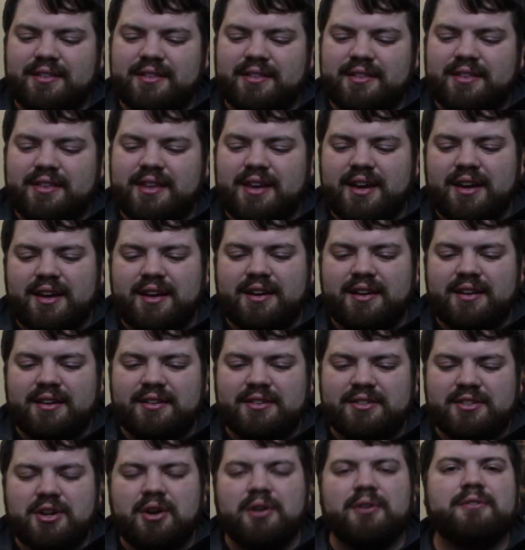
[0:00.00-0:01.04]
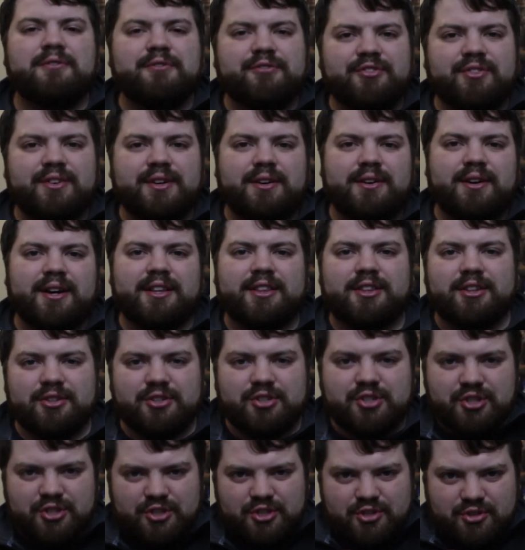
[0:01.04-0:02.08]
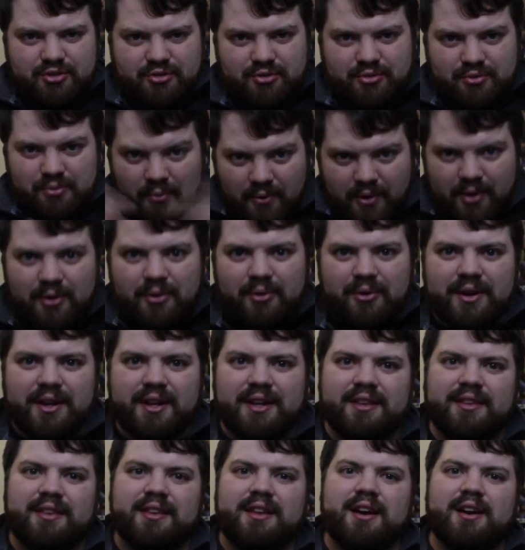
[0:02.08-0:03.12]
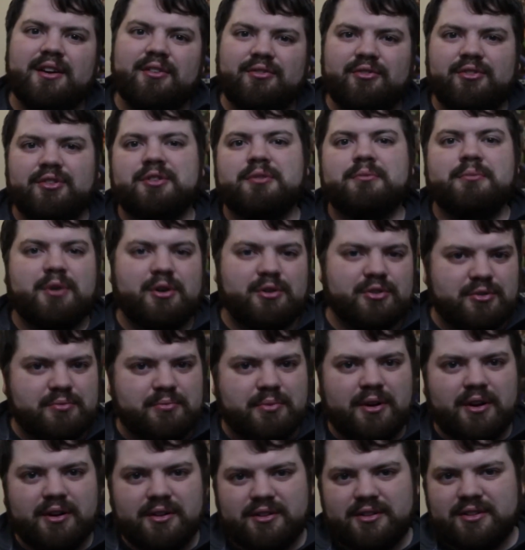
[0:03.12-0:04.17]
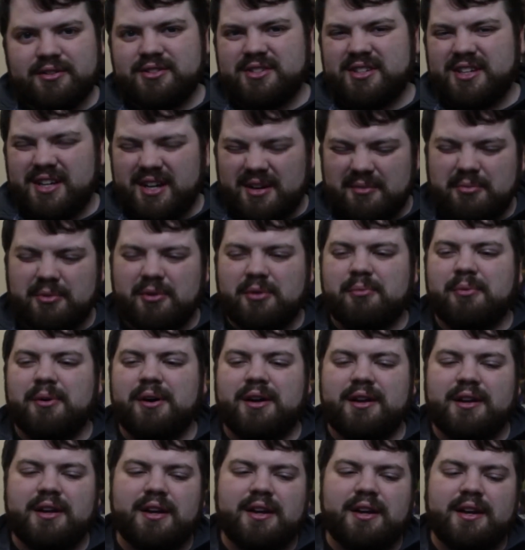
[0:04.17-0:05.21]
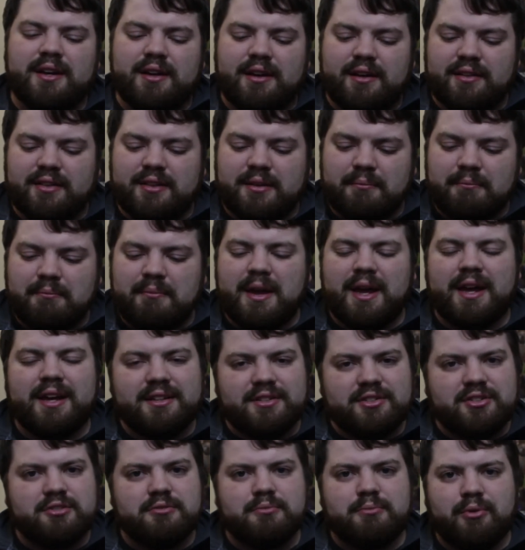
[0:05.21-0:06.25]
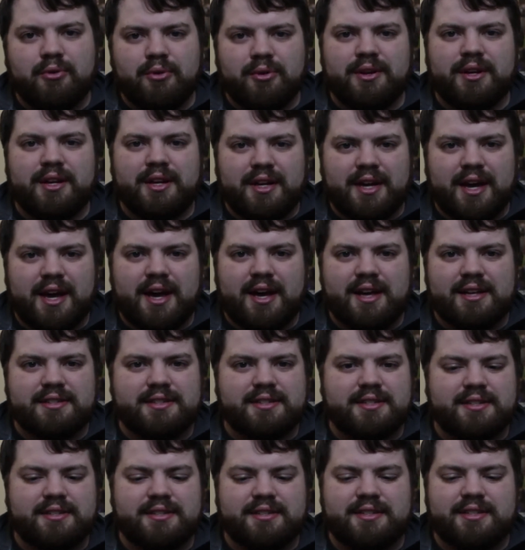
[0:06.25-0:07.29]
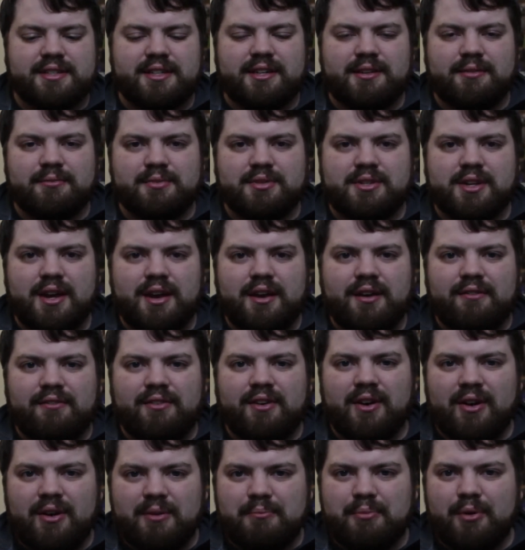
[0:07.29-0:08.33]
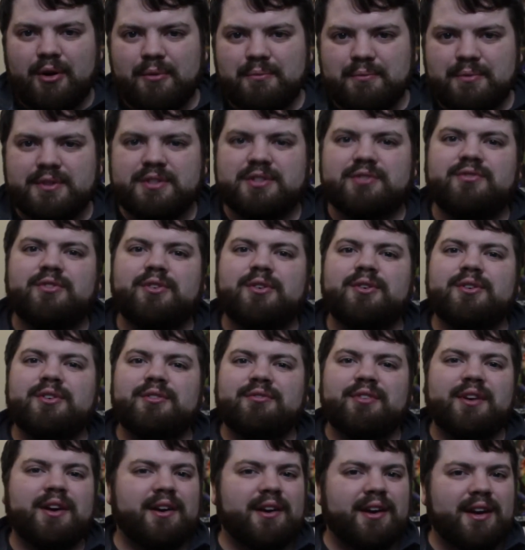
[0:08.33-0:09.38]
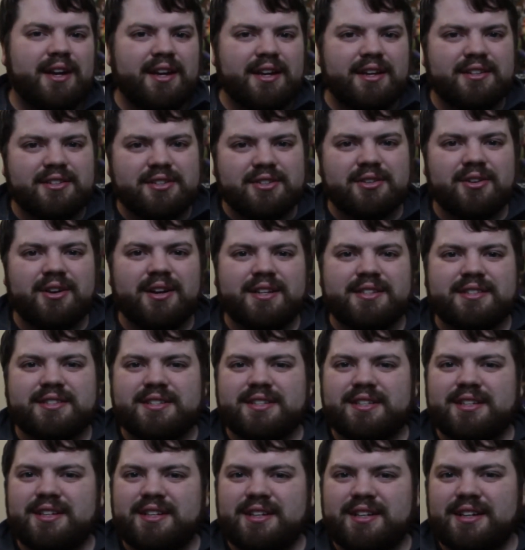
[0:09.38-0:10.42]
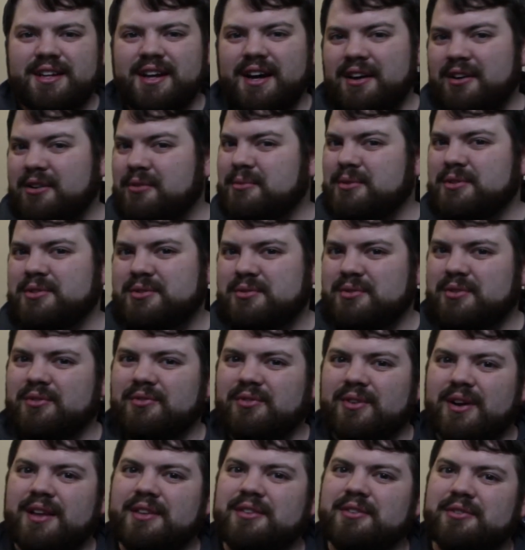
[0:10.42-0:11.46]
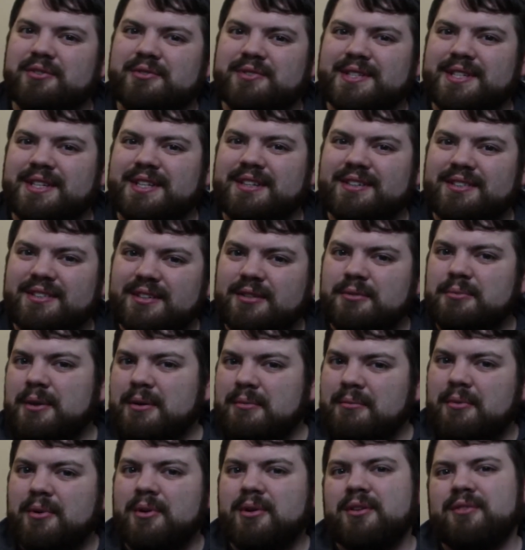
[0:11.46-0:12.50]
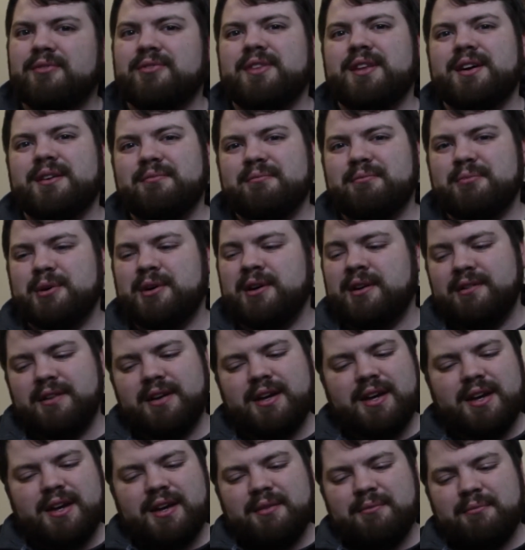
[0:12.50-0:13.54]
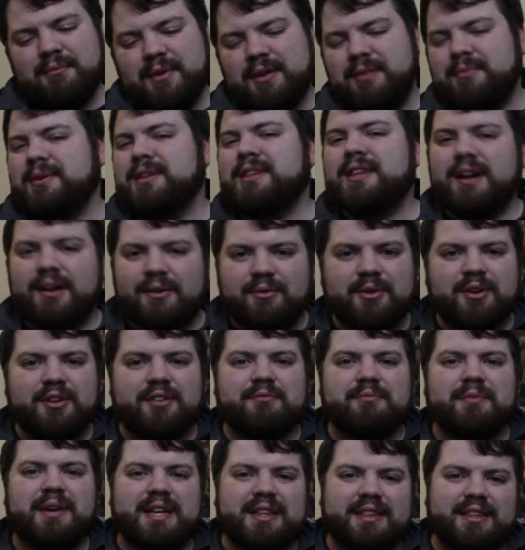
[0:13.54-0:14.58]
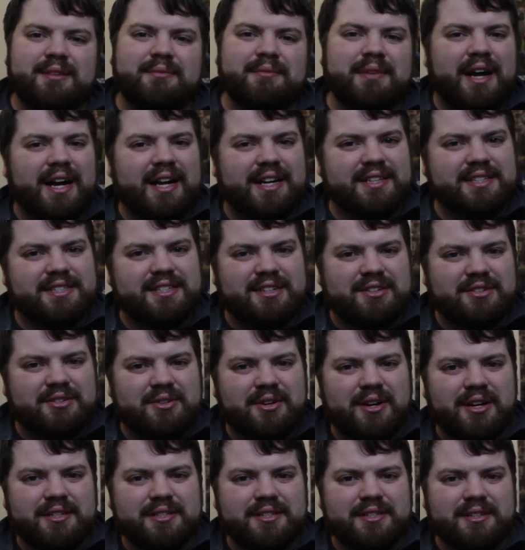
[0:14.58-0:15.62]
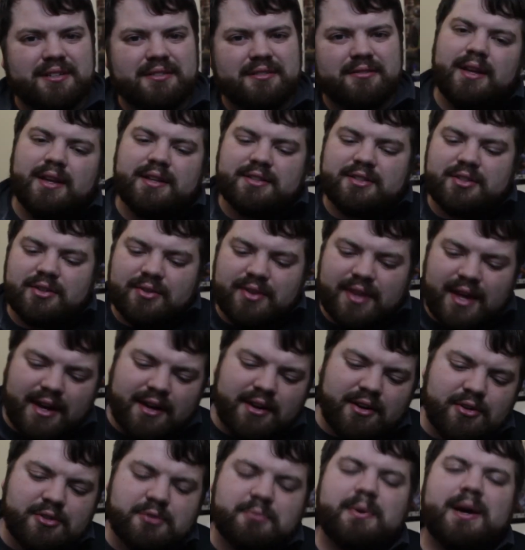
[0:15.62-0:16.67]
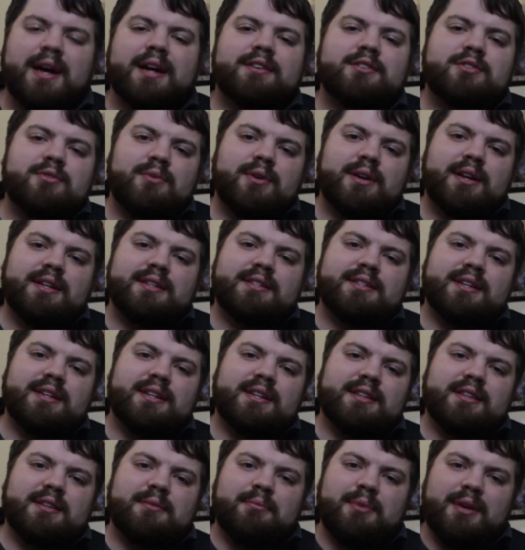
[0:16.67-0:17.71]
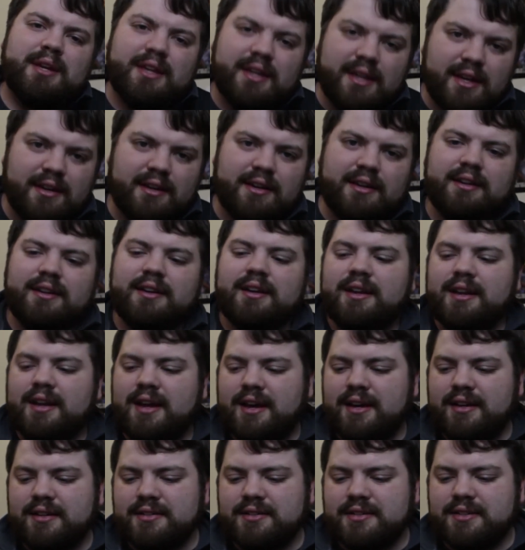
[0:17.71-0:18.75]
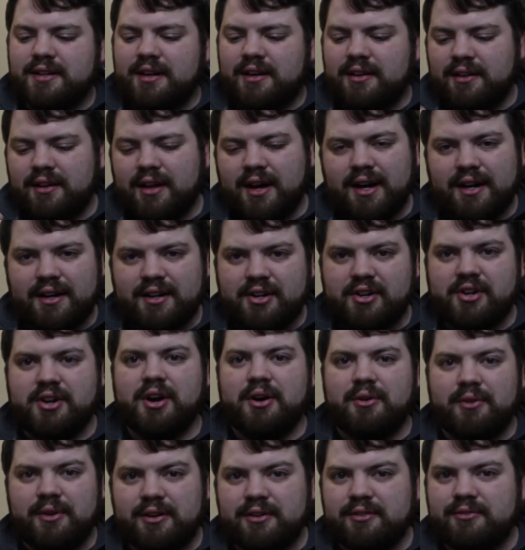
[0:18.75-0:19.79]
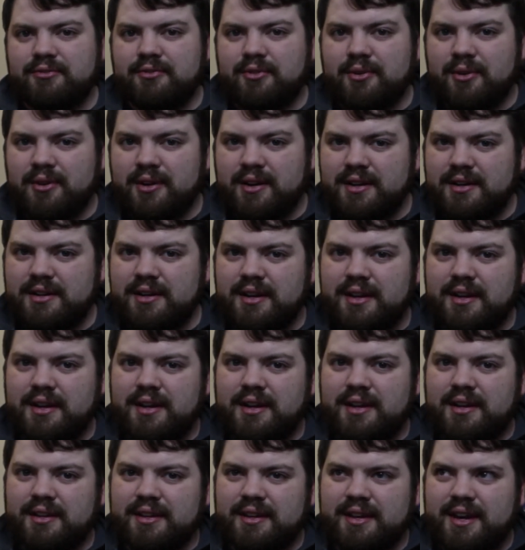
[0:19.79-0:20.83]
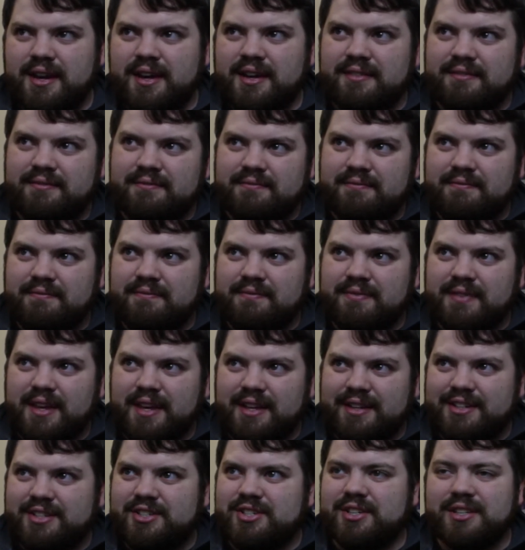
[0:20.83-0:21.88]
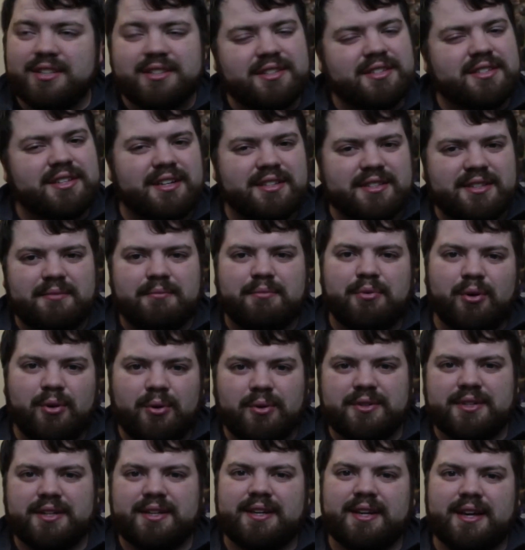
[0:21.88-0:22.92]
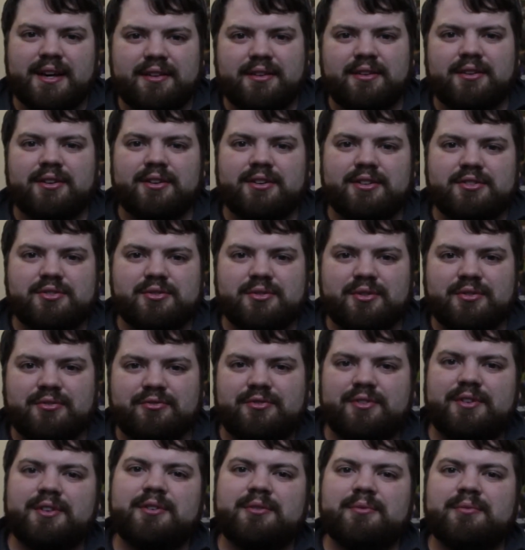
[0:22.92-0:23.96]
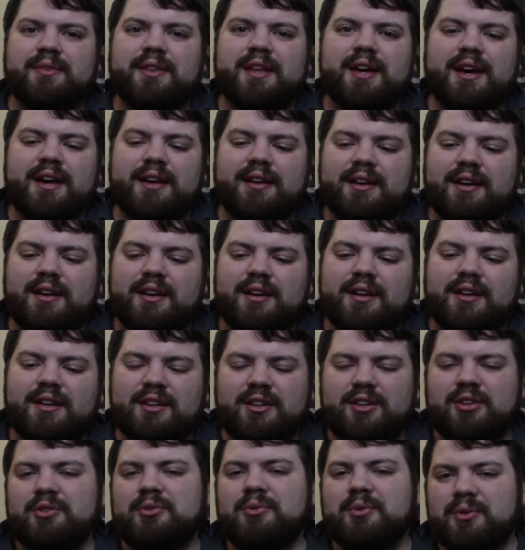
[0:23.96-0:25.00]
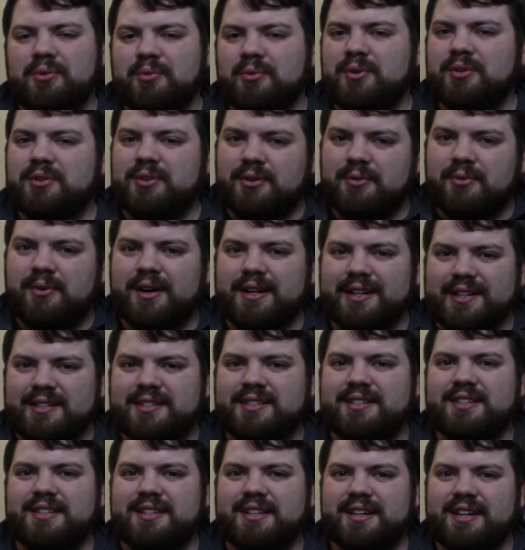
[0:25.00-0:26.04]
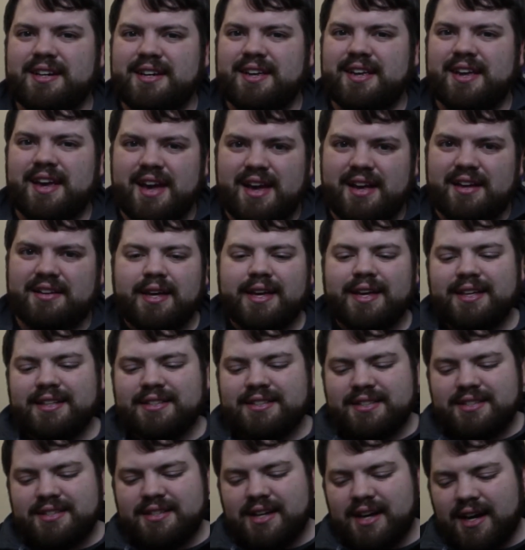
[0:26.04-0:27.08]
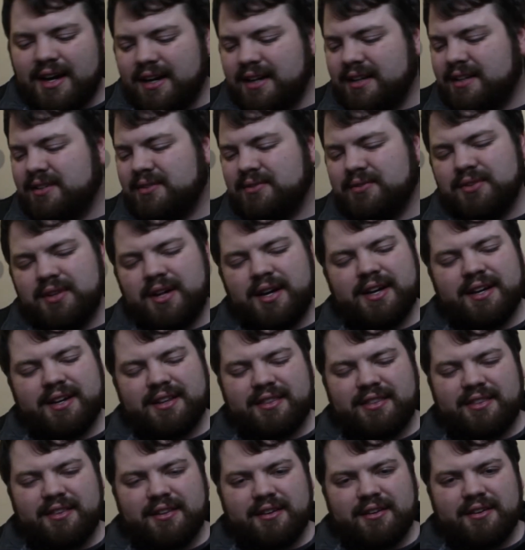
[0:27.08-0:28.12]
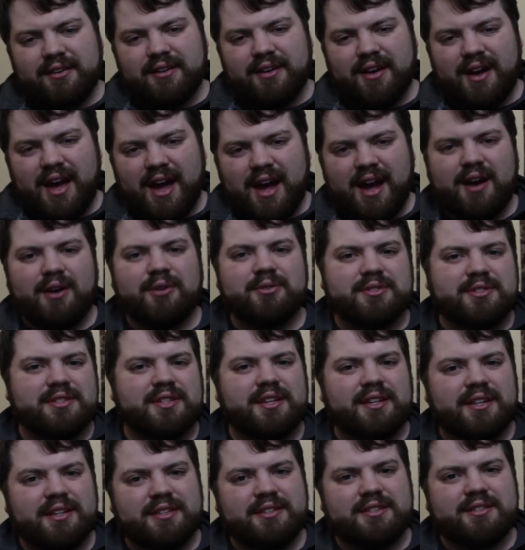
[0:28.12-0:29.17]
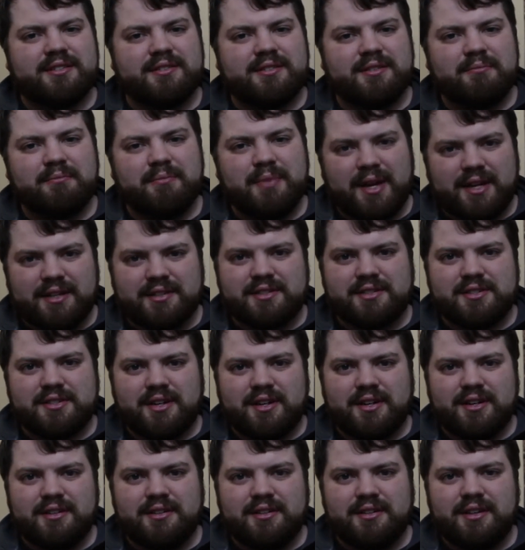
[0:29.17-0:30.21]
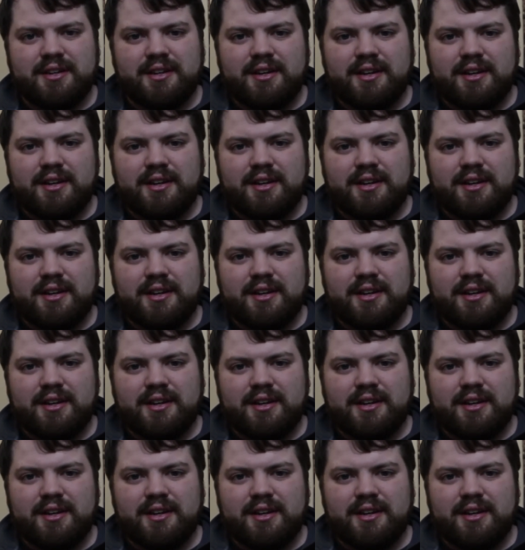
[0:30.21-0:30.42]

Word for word: they don't feel like they're just thrown in there for the most part. There's a couple, but the main supporting cast seems very purposeful and very interesting, and I almost would have rather have seen a little bit more of them, but maybe that would have made them not as interesting. And so that goes back to what I said at the beginning. It has a lot going for it, yet it just doesn't pull together into a film that you would really want to see again. It's kind of like the house that it's based on.